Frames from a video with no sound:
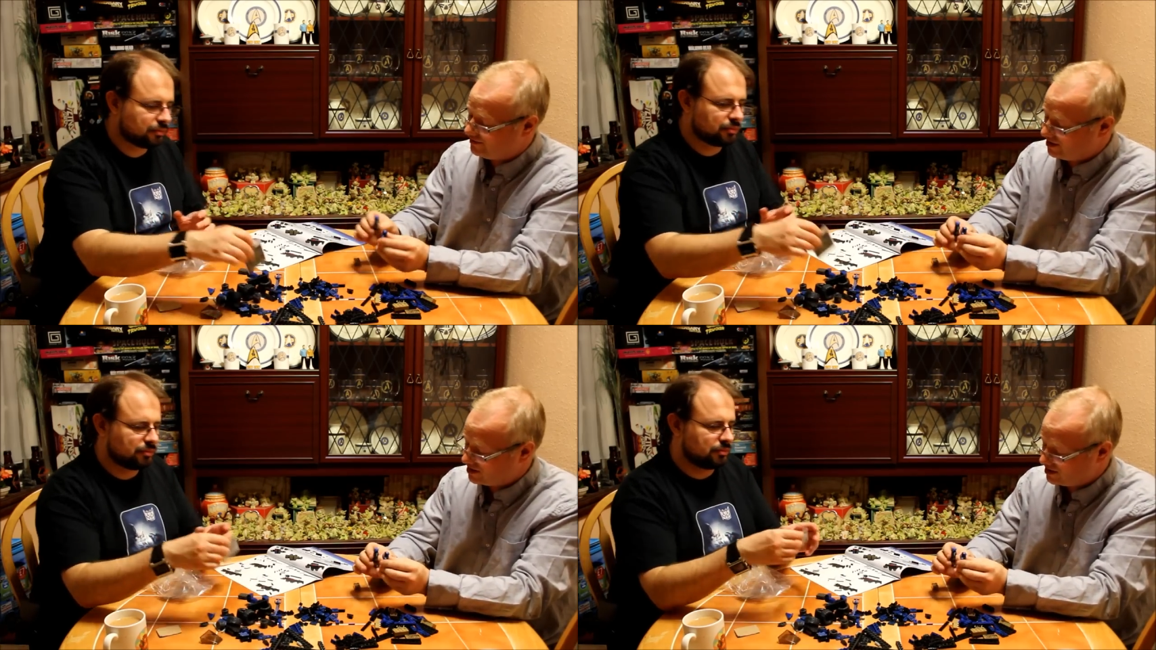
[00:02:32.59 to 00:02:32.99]

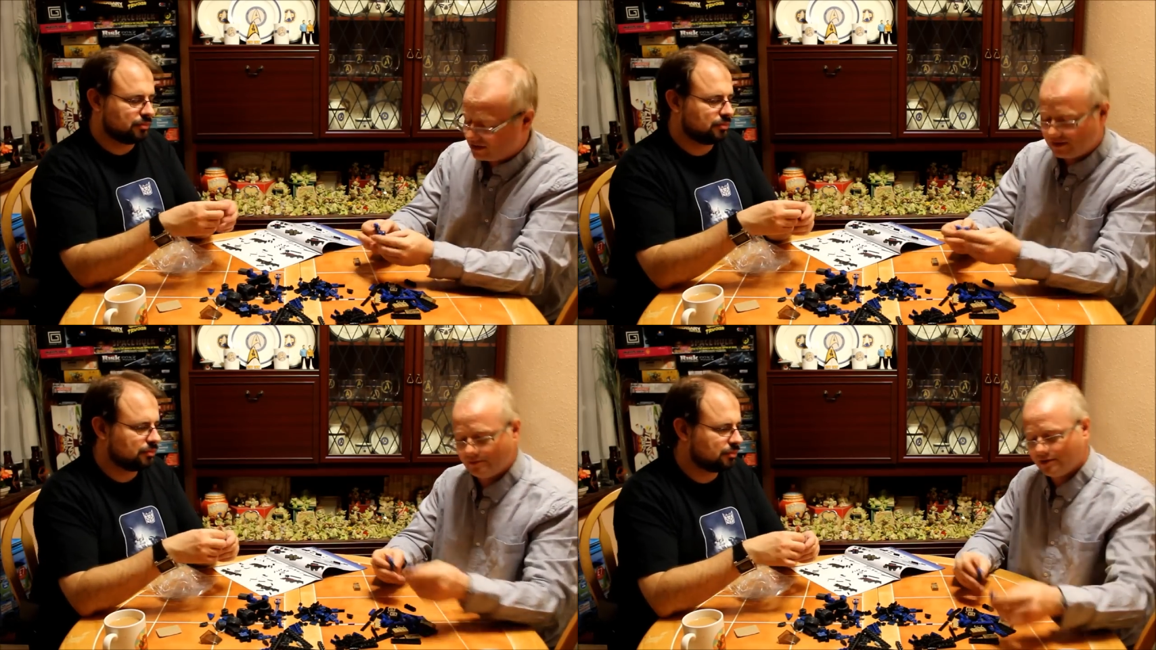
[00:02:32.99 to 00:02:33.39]

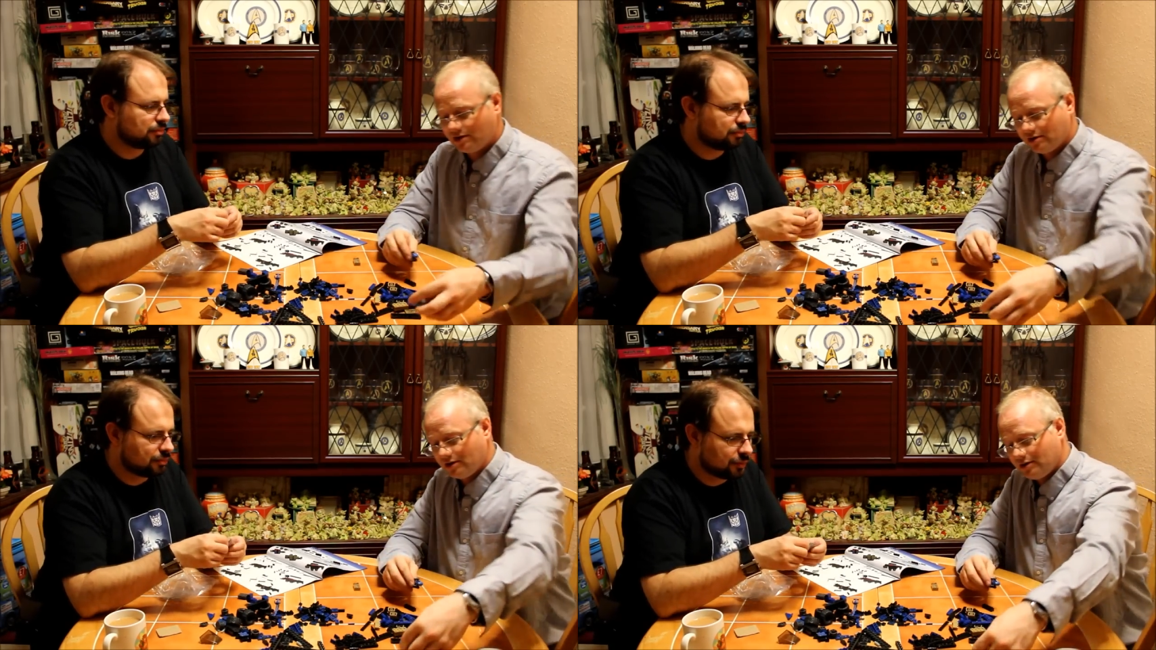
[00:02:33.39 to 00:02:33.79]
Speaker 1: versions,
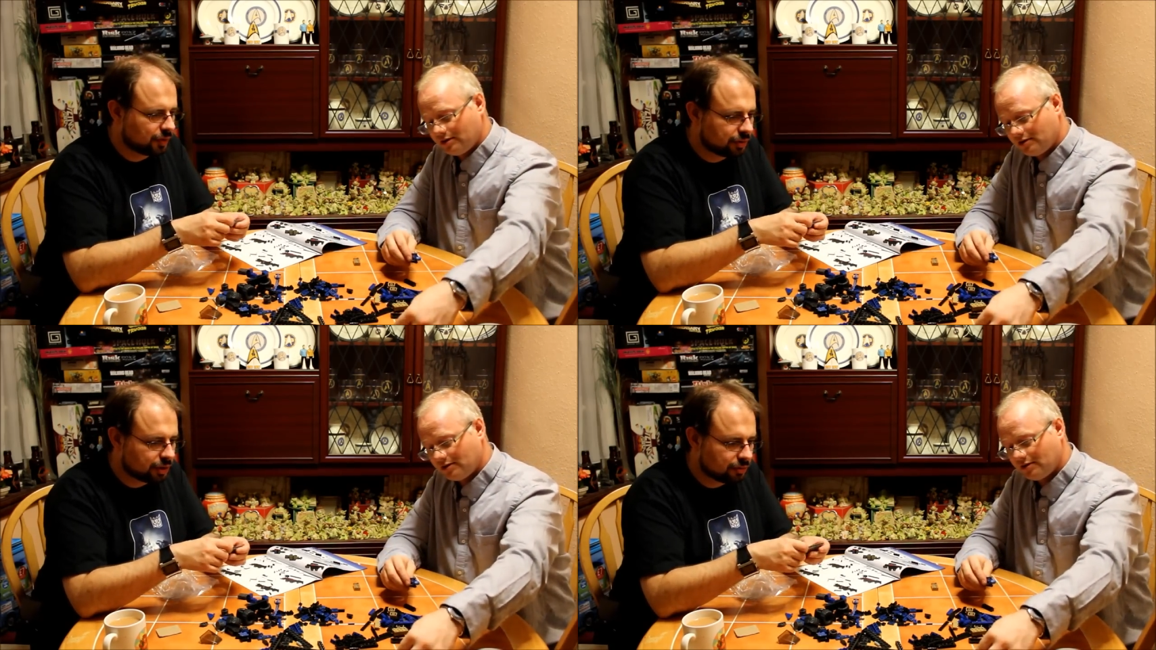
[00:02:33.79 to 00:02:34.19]
which
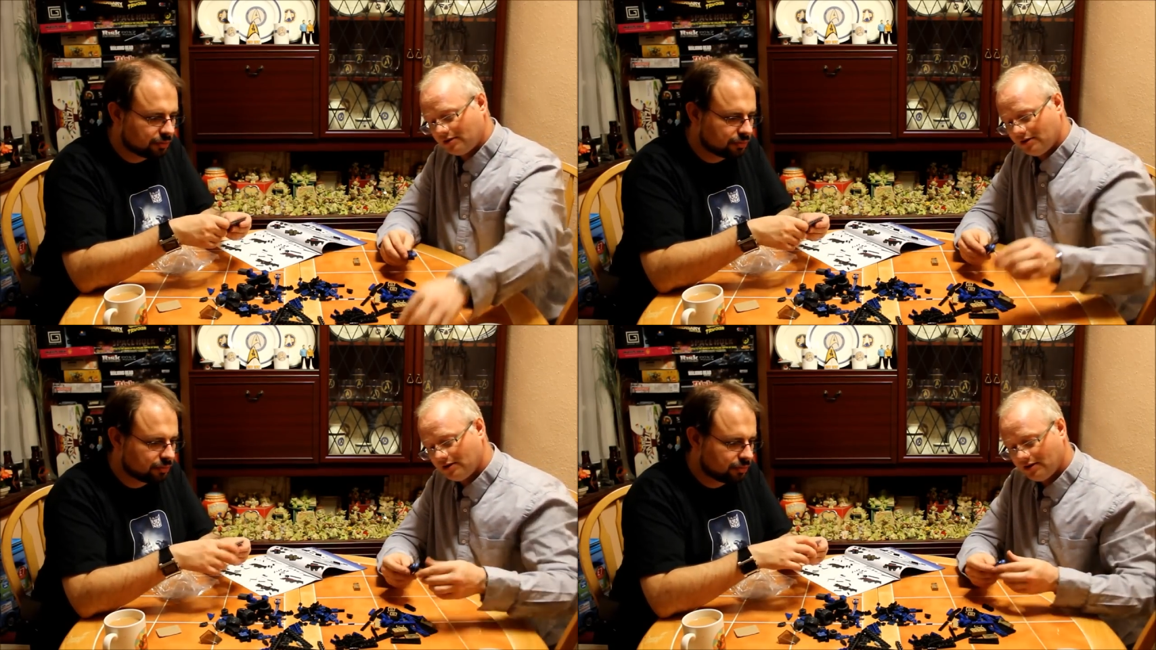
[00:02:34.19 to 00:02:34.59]
is Okay.
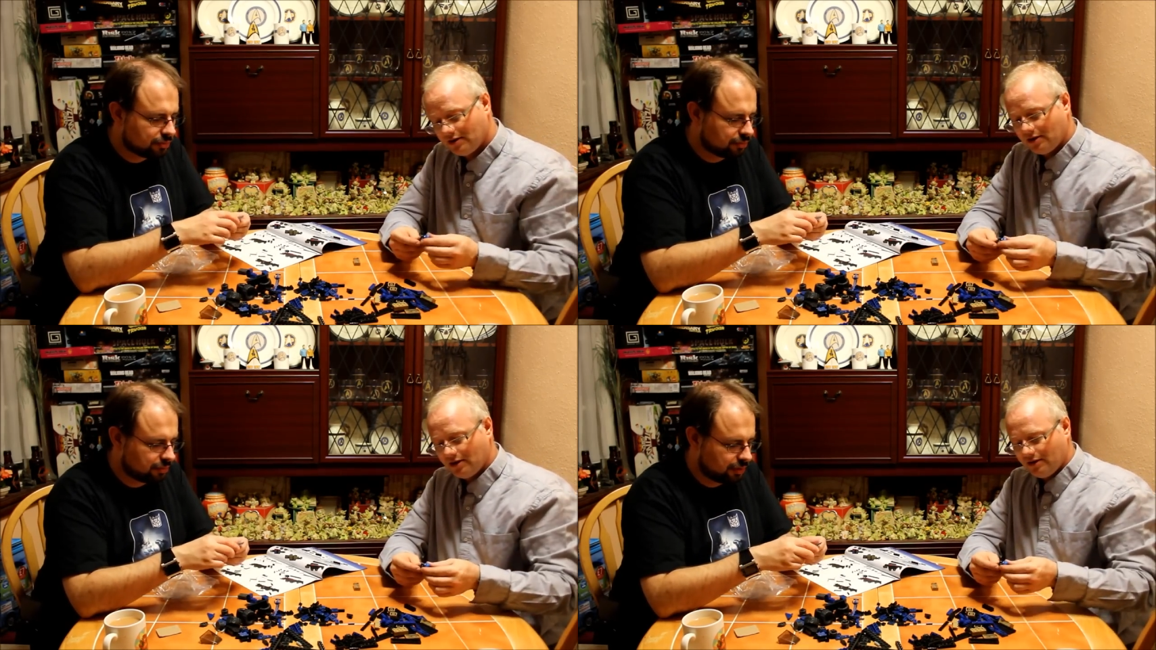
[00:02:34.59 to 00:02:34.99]

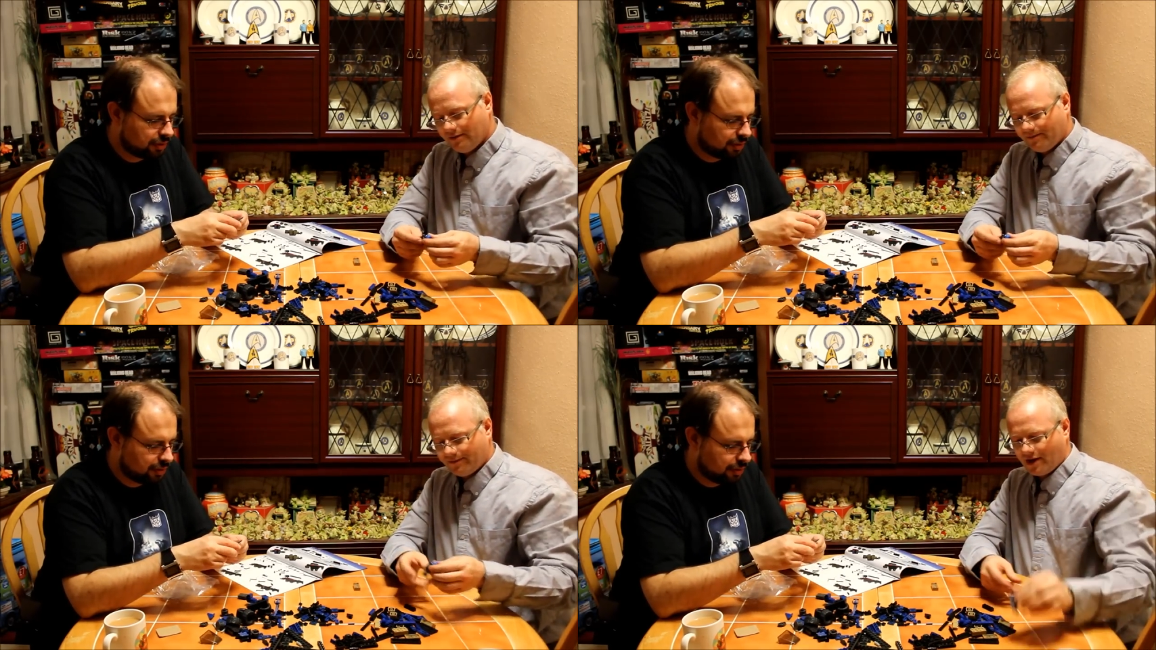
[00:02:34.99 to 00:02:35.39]

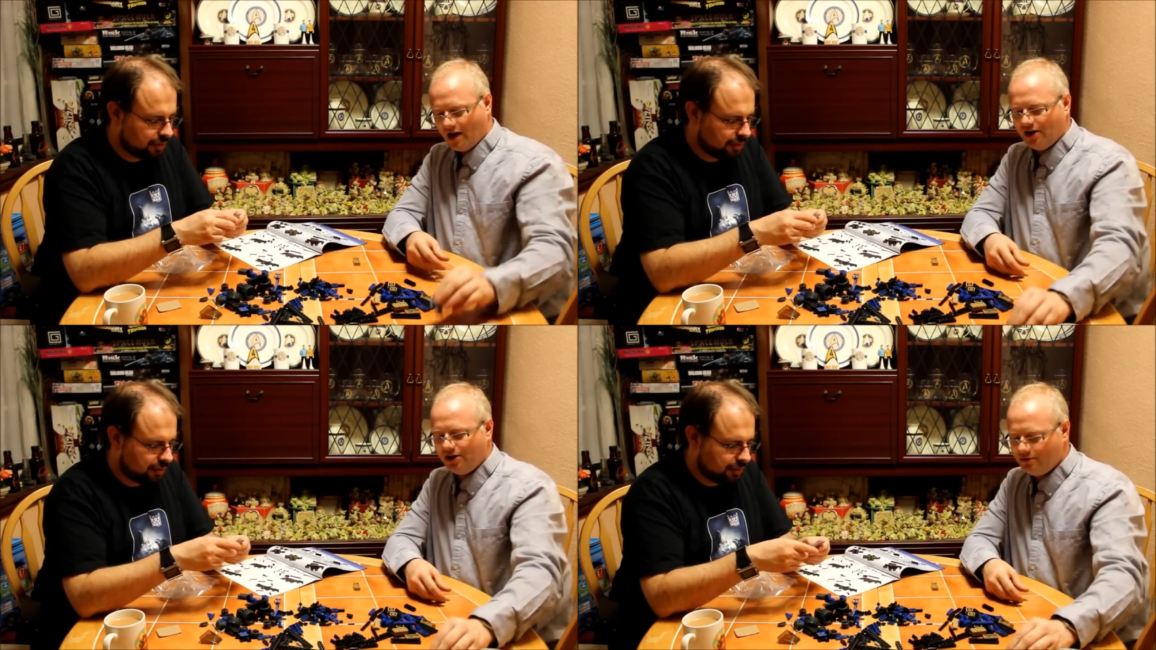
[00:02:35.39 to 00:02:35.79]

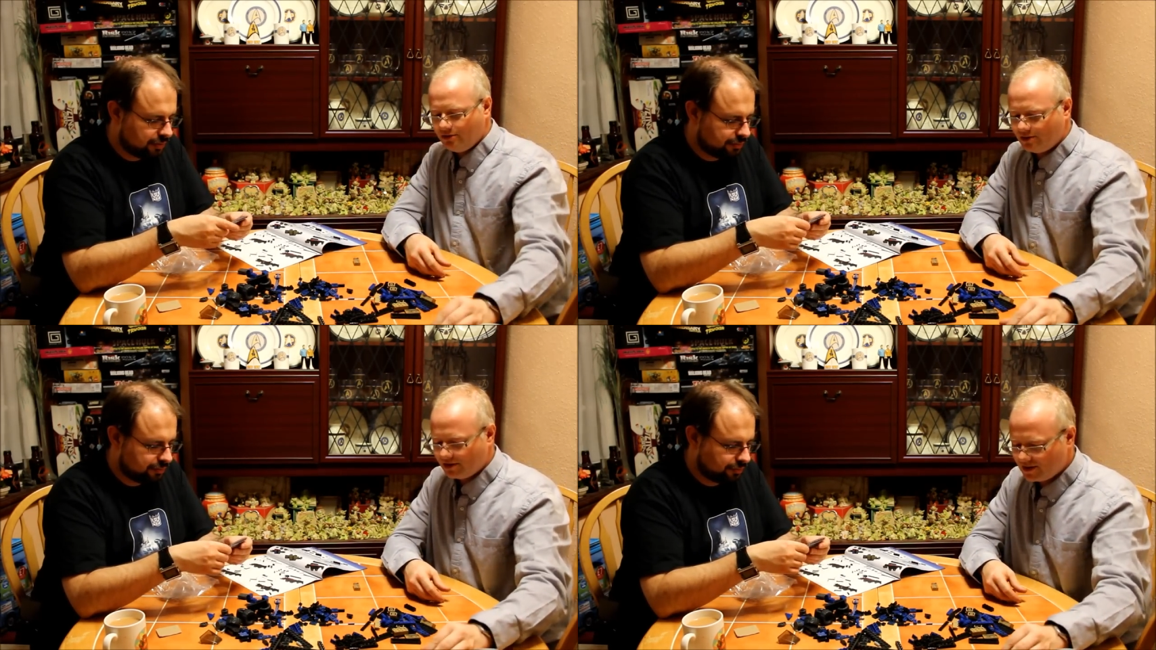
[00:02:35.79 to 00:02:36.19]
I know
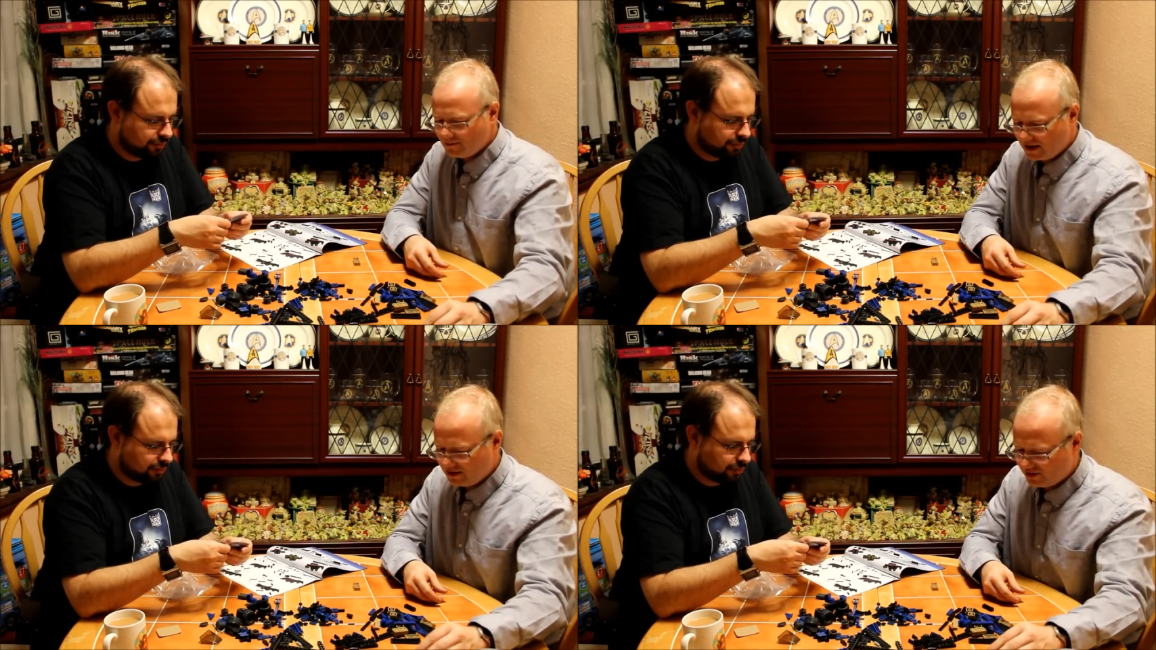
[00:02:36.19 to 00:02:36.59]
you're not
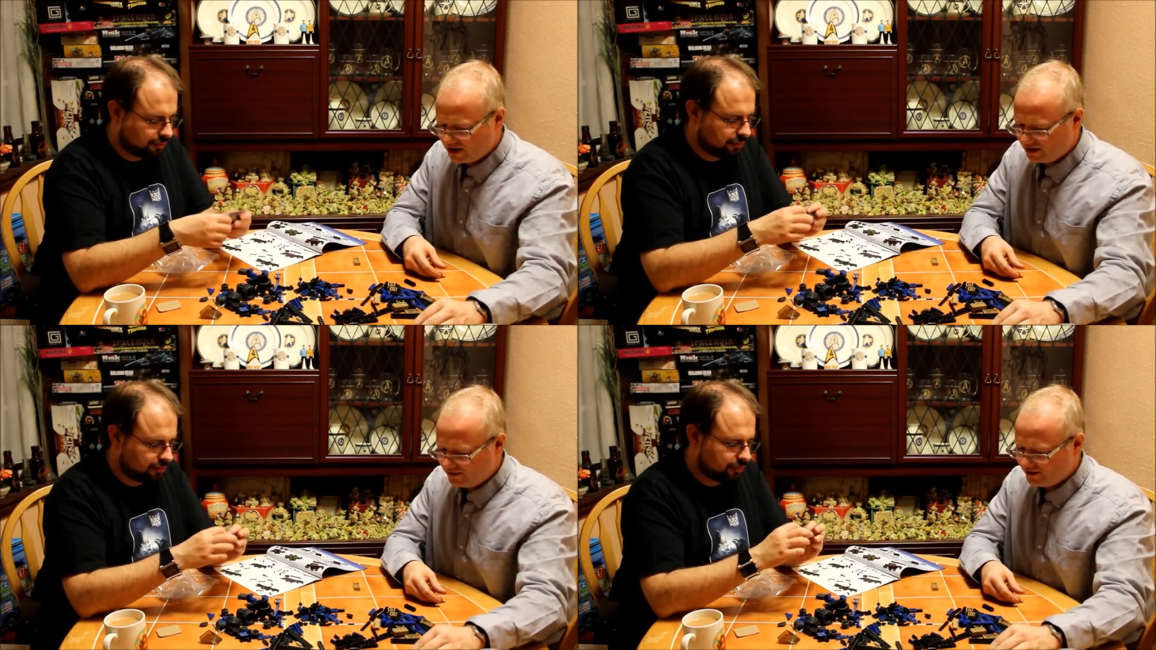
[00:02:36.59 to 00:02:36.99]
a big
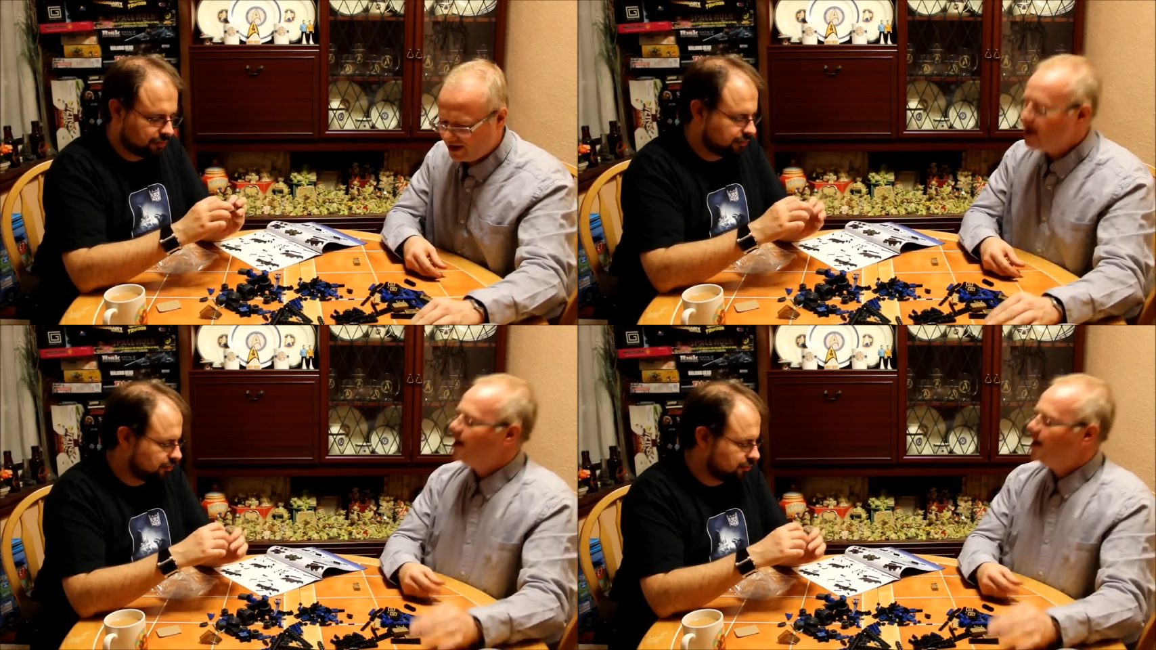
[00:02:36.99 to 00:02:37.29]
thing for